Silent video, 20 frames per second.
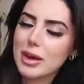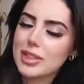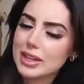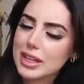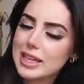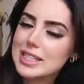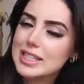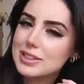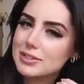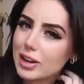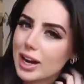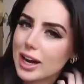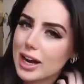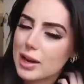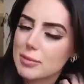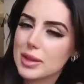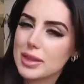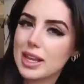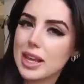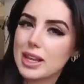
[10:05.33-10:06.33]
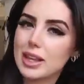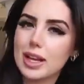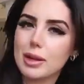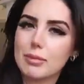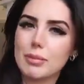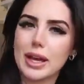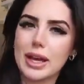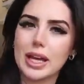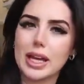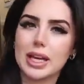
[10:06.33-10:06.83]
I think it's a vibe. And then
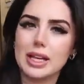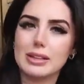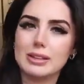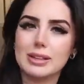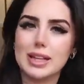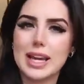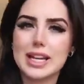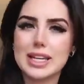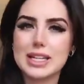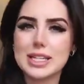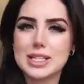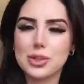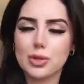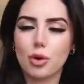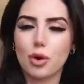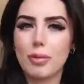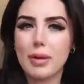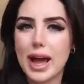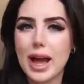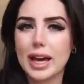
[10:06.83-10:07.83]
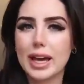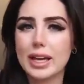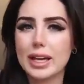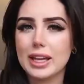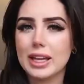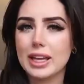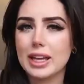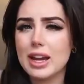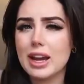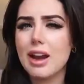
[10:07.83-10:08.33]
like my Lady Dior bag.
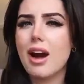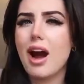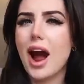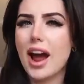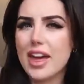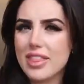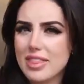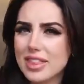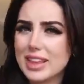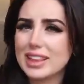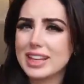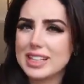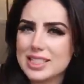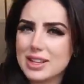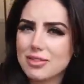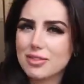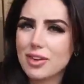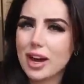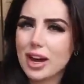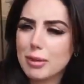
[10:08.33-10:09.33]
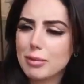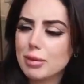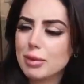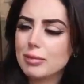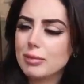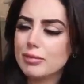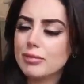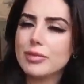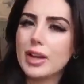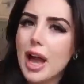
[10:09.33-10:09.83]
I think that's a vibe.
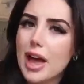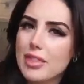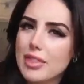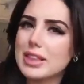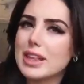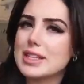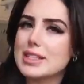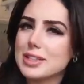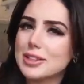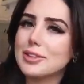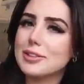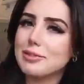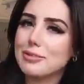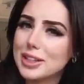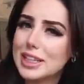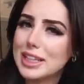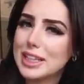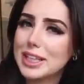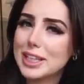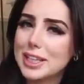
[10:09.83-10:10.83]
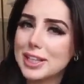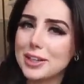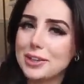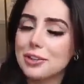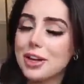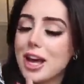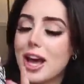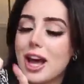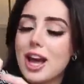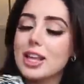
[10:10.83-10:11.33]
I think that's gonna look really
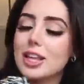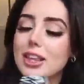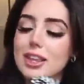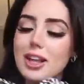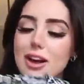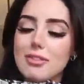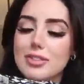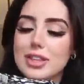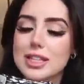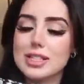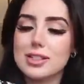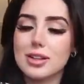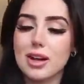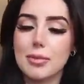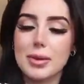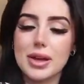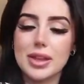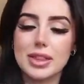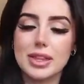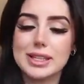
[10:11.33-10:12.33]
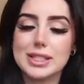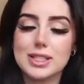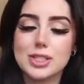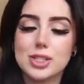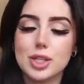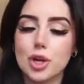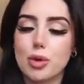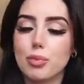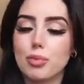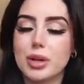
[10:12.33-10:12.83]
cute. Love this top. I think it's
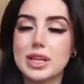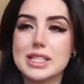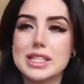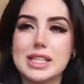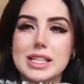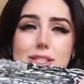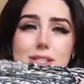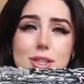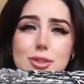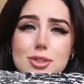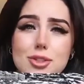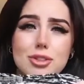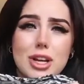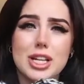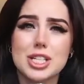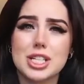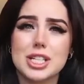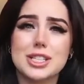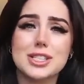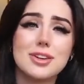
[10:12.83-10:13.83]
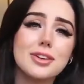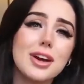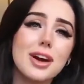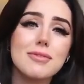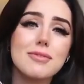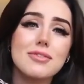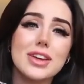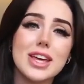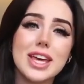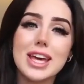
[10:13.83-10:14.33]
so pretty. It's so stretchy, so
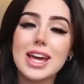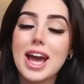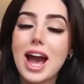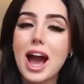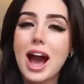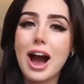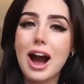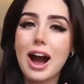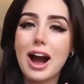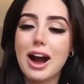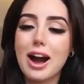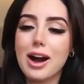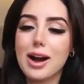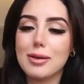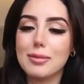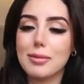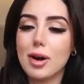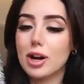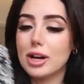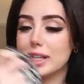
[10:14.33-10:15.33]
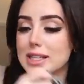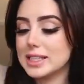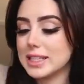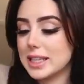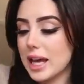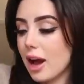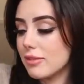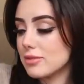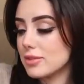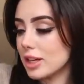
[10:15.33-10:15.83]
comfy. Um,
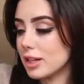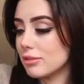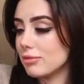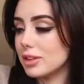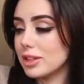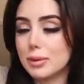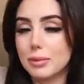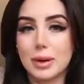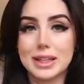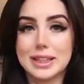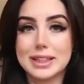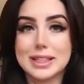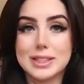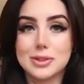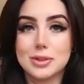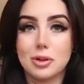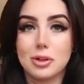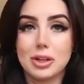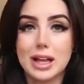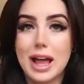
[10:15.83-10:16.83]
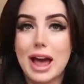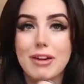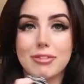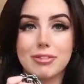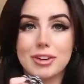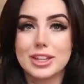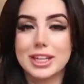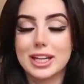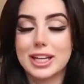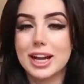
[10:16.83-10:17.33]
honestly, I've done really well in this haul.
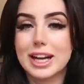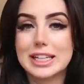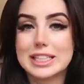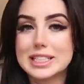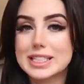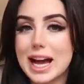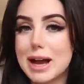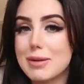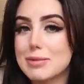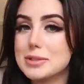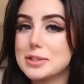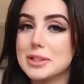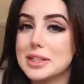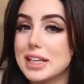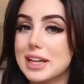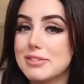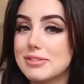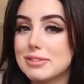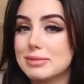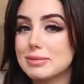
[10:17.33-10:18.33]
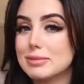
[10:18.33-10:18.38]
Everything I just absolutely love.